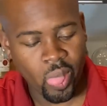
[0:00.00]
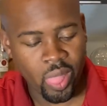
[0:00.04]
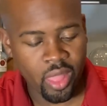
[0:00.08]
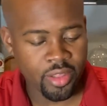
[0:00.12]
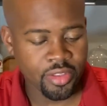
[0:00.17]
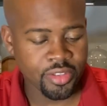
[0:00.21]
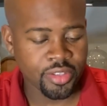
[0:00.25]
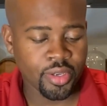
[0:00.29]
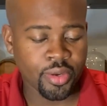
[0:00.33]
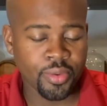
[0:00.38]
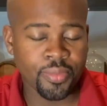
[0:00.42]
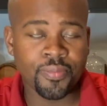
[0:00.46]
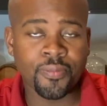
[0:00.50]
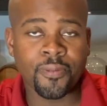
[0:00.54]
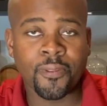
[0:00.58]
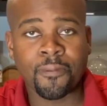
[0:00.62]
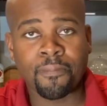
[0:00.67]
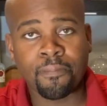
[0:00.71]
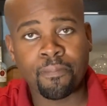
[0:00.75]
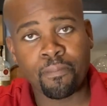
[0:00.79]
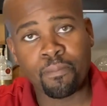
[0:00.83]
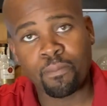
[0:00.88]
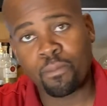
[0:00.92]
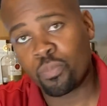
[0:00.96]
so
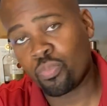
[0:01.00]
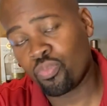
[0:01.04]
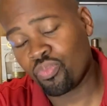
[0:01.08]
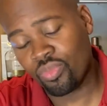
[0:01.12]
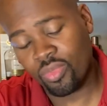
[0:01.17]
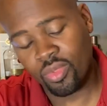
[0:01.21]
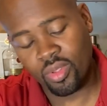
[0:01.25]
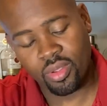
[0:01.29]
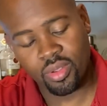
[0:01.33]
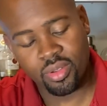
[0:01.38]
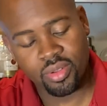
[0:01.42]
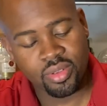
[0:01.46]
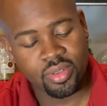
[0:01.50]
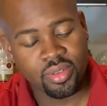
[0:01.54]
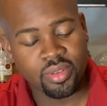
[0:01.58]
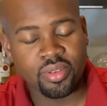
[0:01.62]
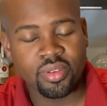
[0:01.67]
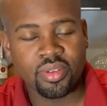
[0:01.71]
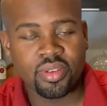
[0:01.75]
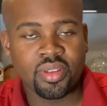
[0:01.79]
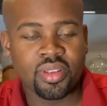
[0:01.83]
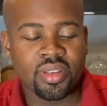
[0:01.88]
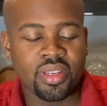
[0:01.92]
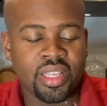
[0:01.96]

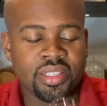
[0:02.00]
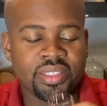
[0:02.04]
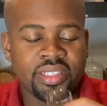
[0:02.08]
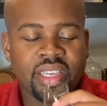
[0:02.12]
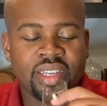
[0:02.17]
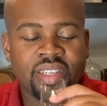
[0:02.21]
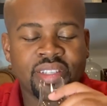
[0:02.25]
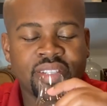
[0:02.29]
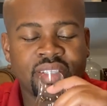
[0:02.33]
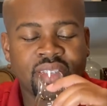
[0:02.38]
let's get into